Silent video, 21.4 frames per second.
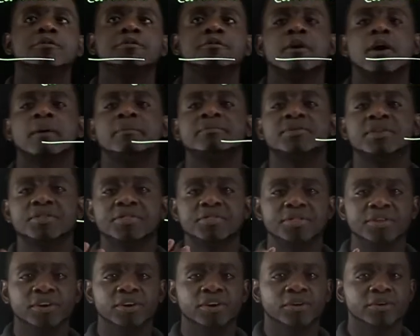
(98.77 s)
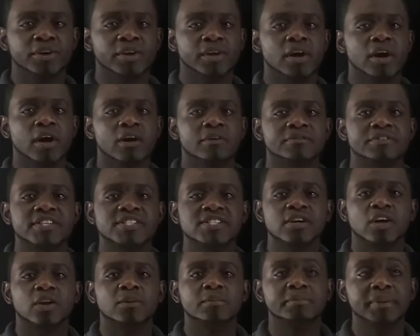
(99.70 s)
From the theory of the
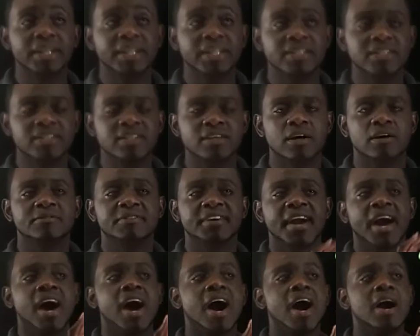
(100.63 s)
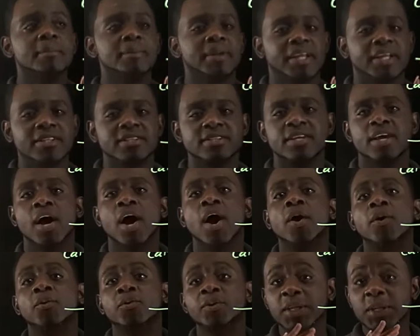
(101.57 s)
solubility of carbonates,
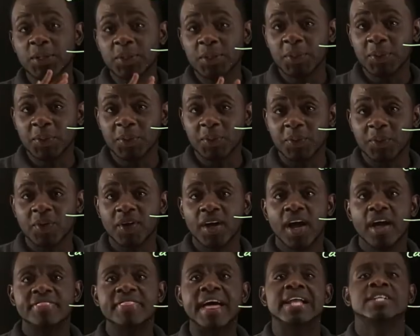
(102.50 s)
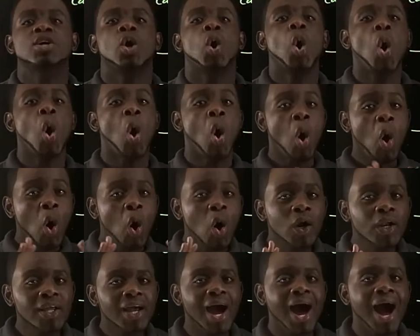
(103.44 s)
we know that
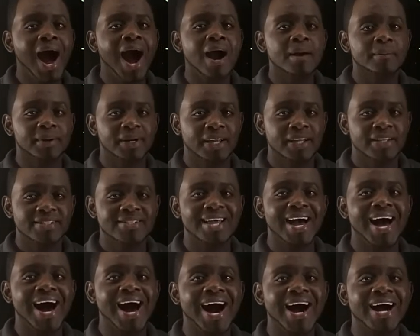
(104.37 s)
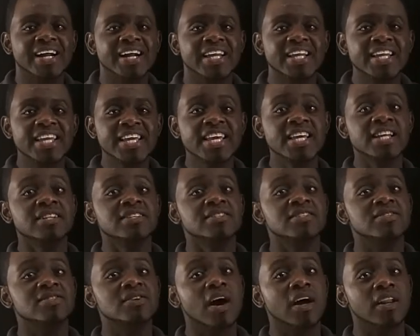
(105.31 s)
all carbonates are
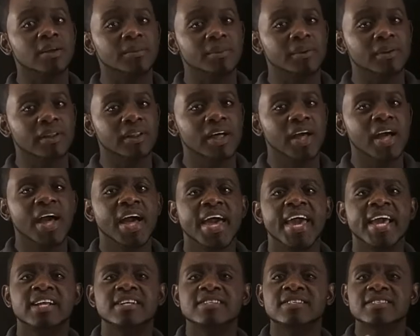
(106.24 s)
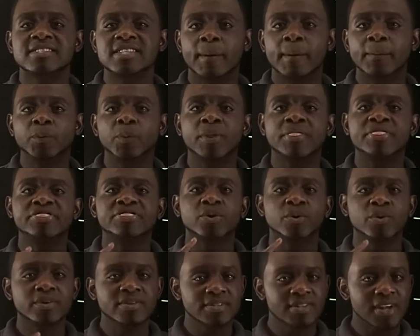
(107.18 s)
insoluble except when
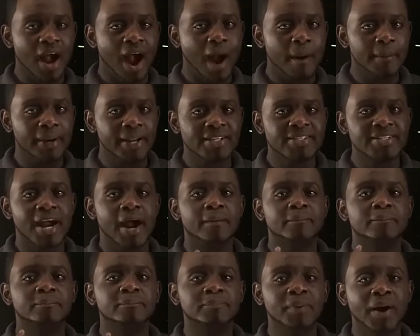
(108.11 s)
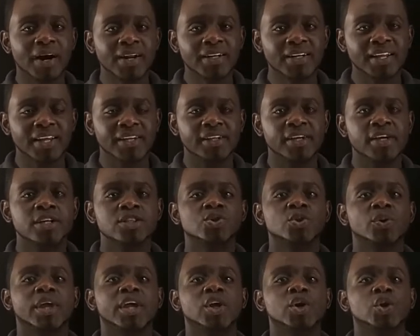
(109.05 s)
those carbonates are bonded
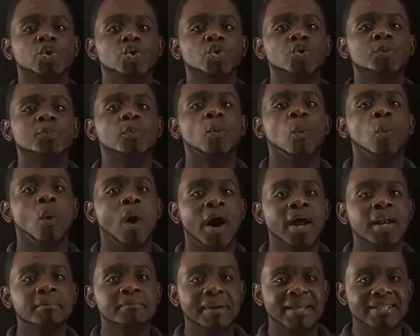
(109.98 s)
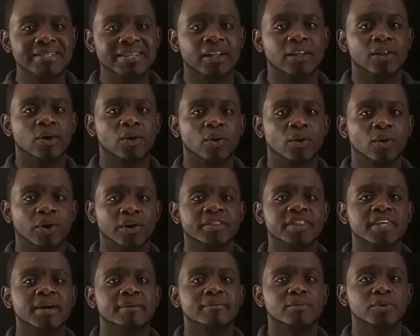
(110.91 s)
to a group 1 metal or
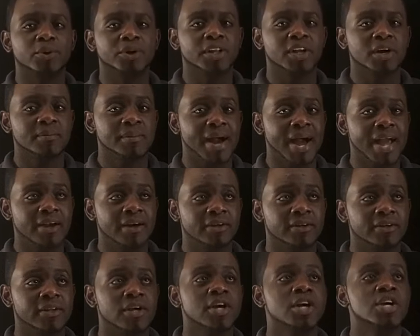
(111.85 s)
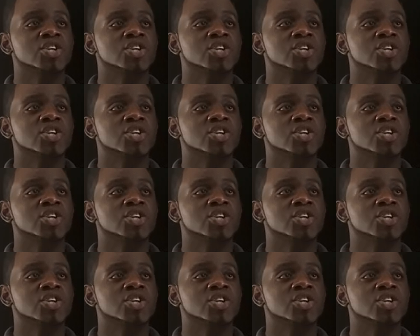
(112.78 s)
the ammonium ion.